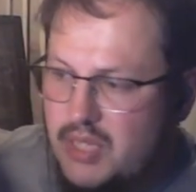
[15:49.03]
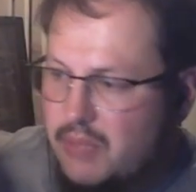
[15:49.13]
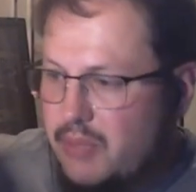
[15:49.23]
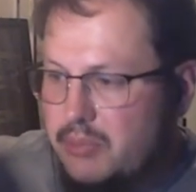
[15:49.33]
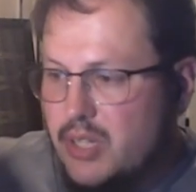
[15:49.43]

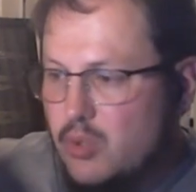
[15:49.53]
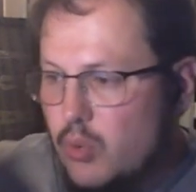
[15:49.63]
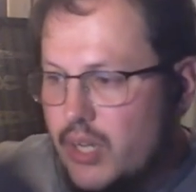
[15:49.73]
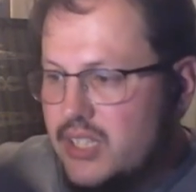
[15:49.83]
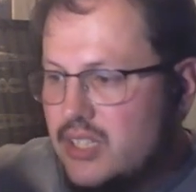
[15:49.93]
He might be a
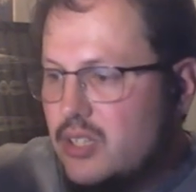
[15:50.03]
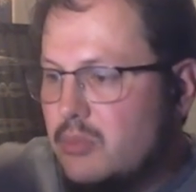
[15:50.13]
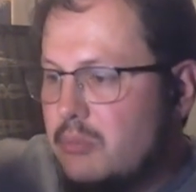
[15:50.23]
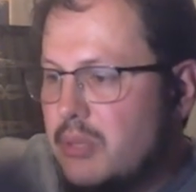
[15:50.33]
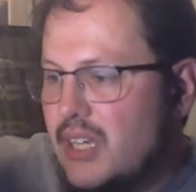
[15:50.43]
great
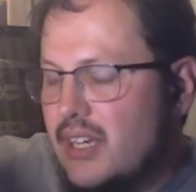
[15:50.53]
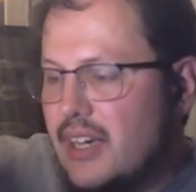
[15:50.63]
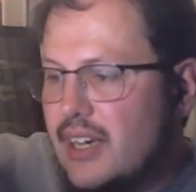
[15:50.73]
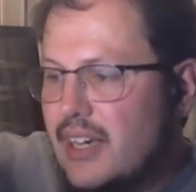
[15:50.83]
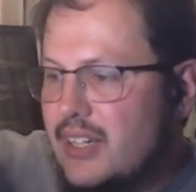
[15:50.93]
human being.
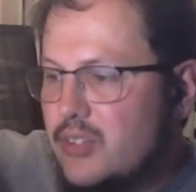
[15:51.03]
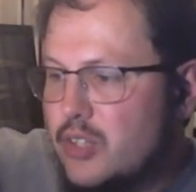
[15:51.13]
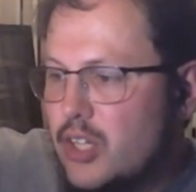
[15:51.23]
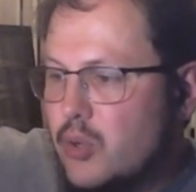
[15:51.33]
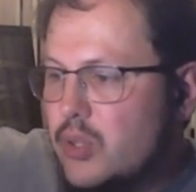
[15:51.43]
I
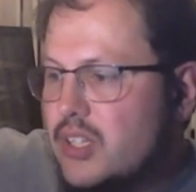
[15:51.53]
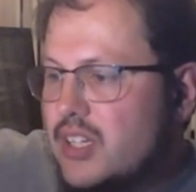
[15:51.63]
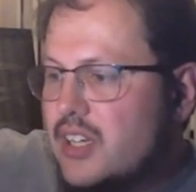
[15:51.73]
don't know.